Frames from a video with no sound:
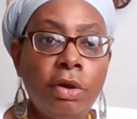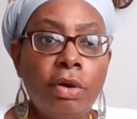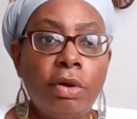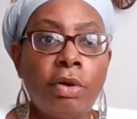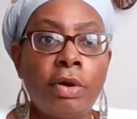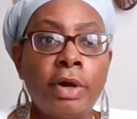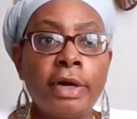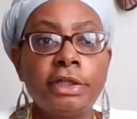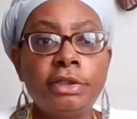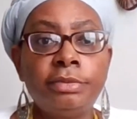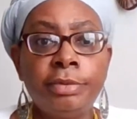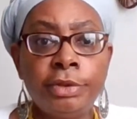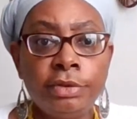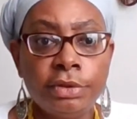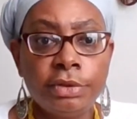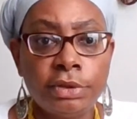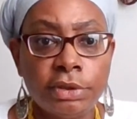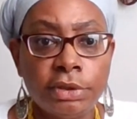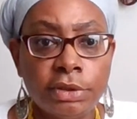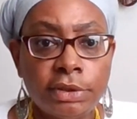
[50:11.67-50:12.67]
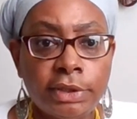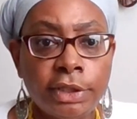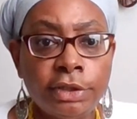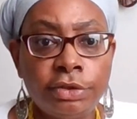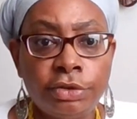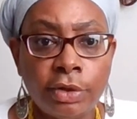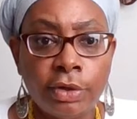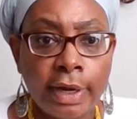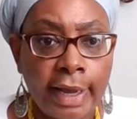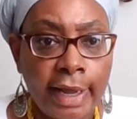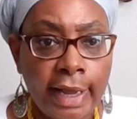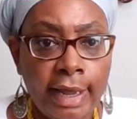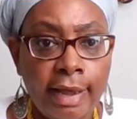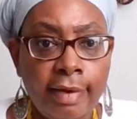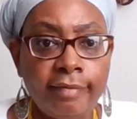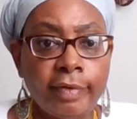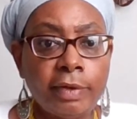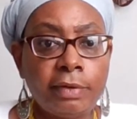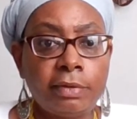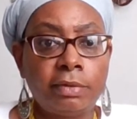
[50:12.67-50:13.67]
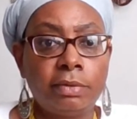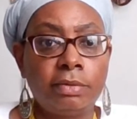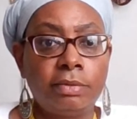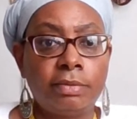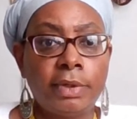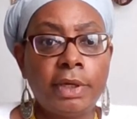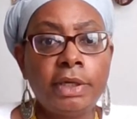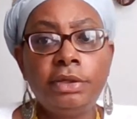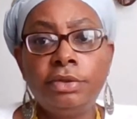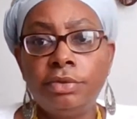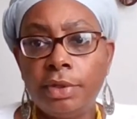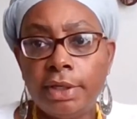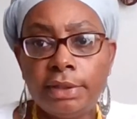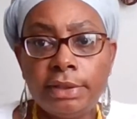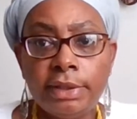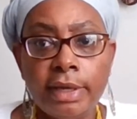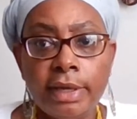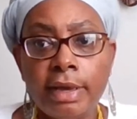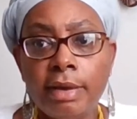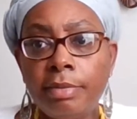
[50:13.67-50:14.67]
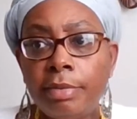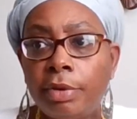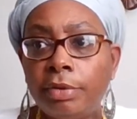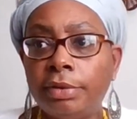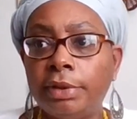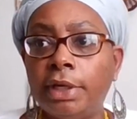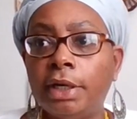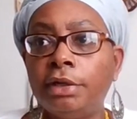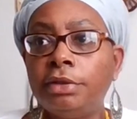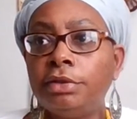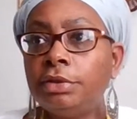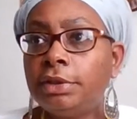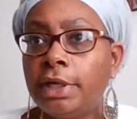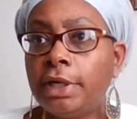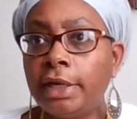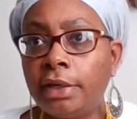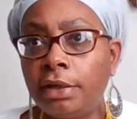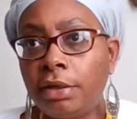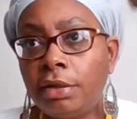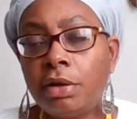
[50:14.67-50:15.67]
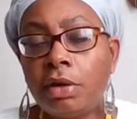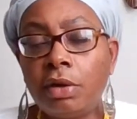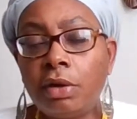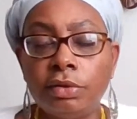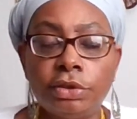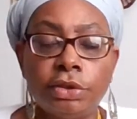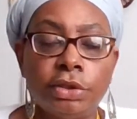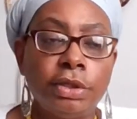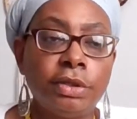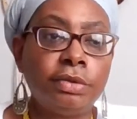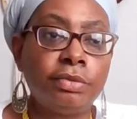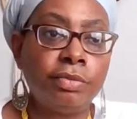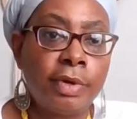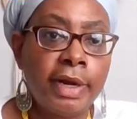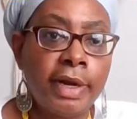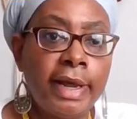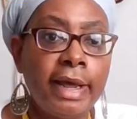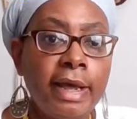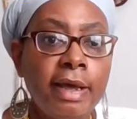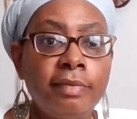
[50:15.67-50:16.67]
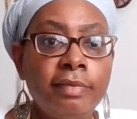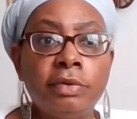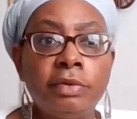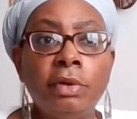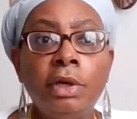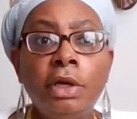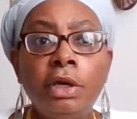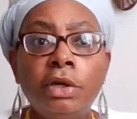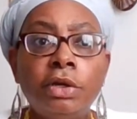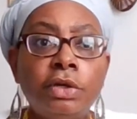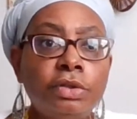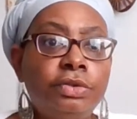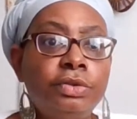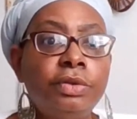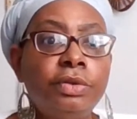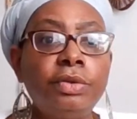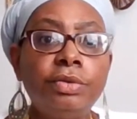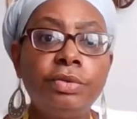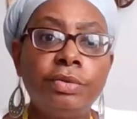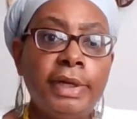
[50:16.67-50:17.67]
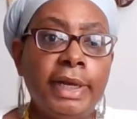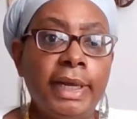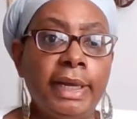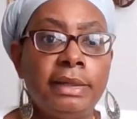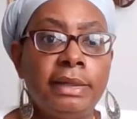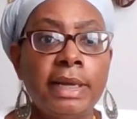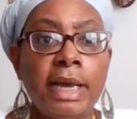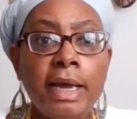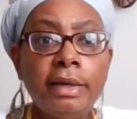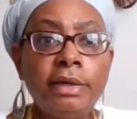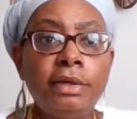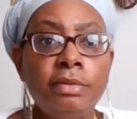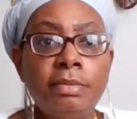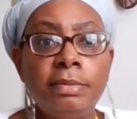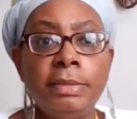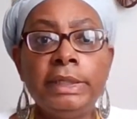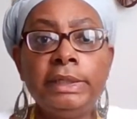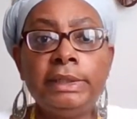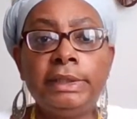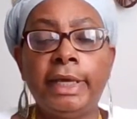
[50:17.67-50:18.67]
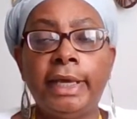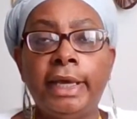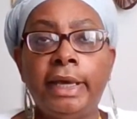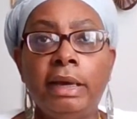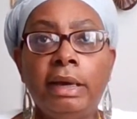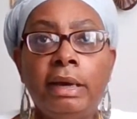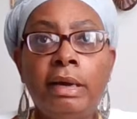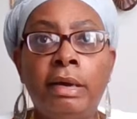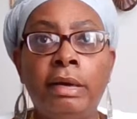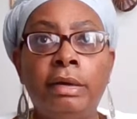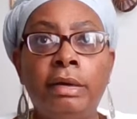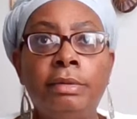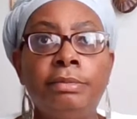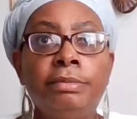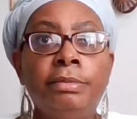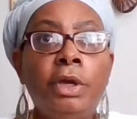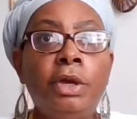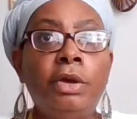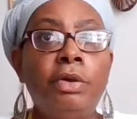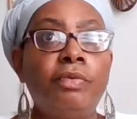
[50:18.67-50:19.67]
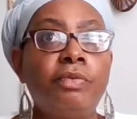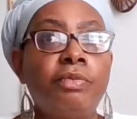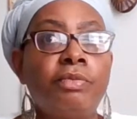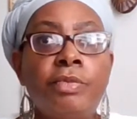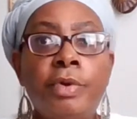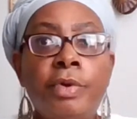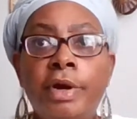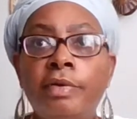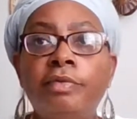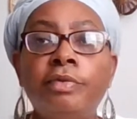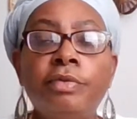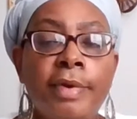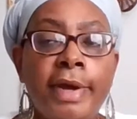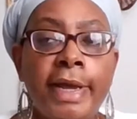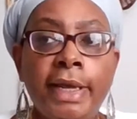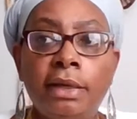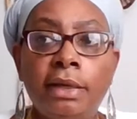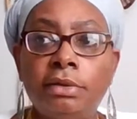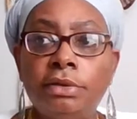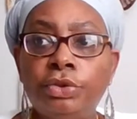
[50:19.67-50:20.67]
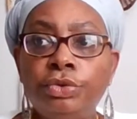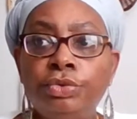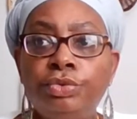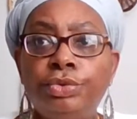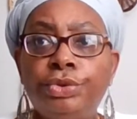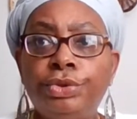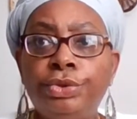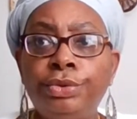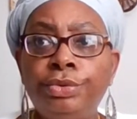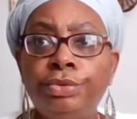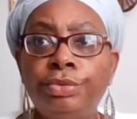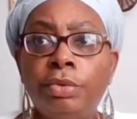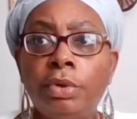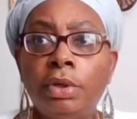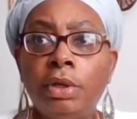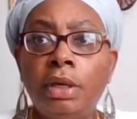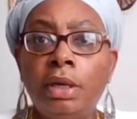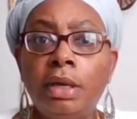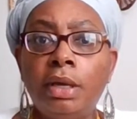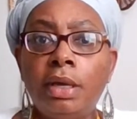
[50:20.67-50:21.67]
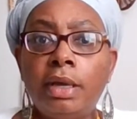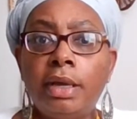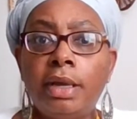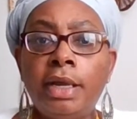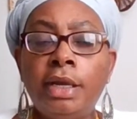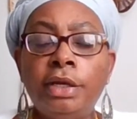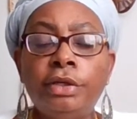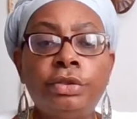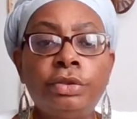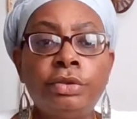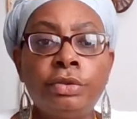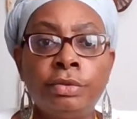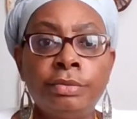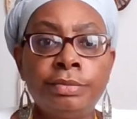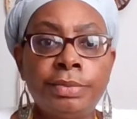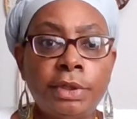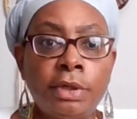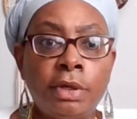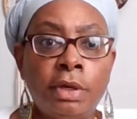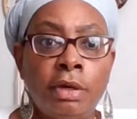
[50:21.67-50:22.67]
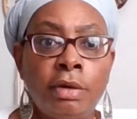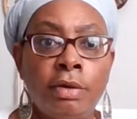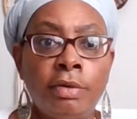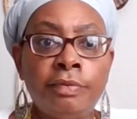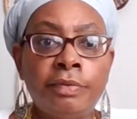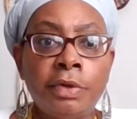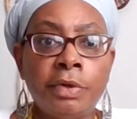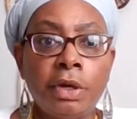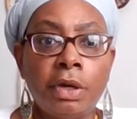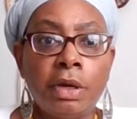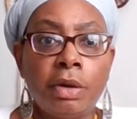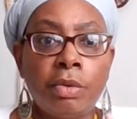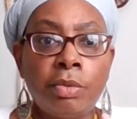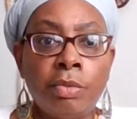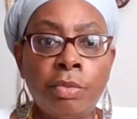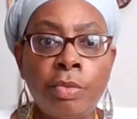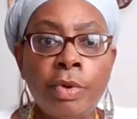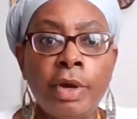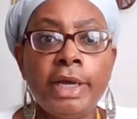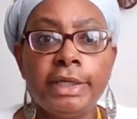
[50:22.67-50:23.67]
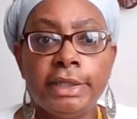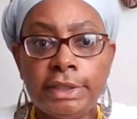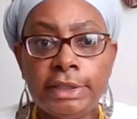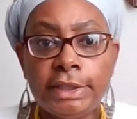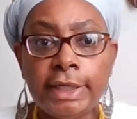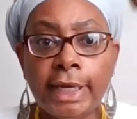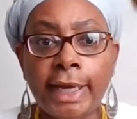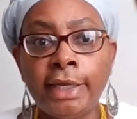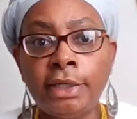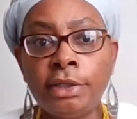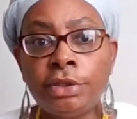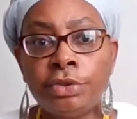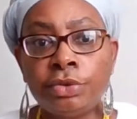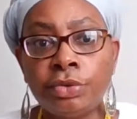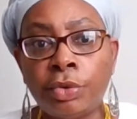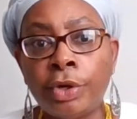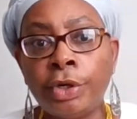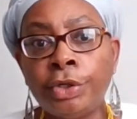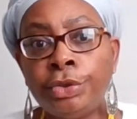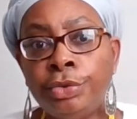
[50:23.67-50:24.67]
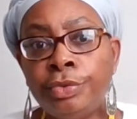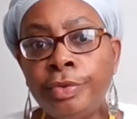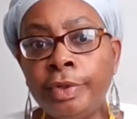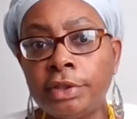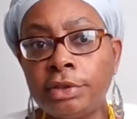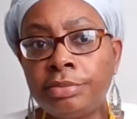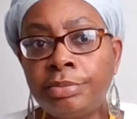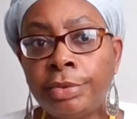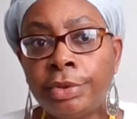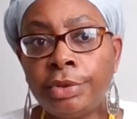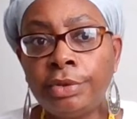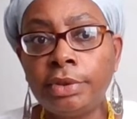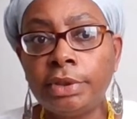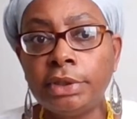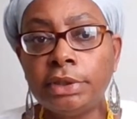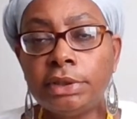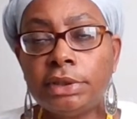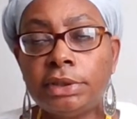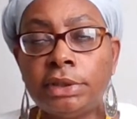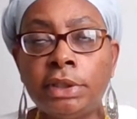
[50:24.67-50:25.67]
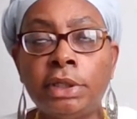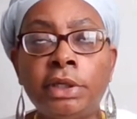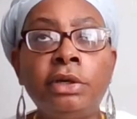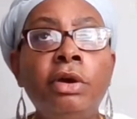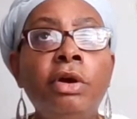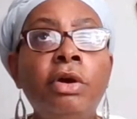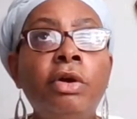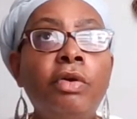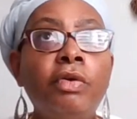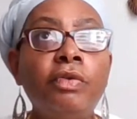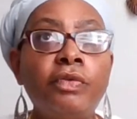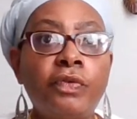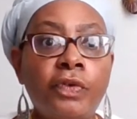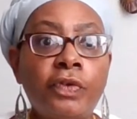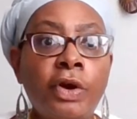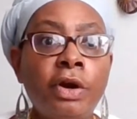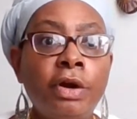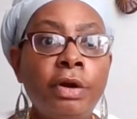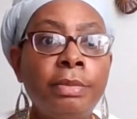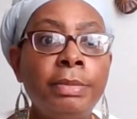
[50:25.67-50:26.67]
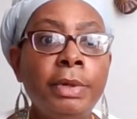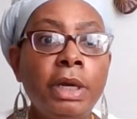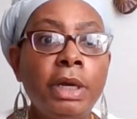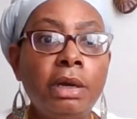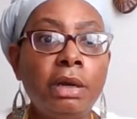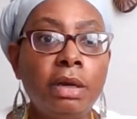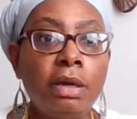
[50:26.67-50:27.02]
or experiences that you're having. Right, you get the elbow done, you're taking a crochet, what have you. Journal that, document that, whatever way suits you, in terms of what changes are you experiencing from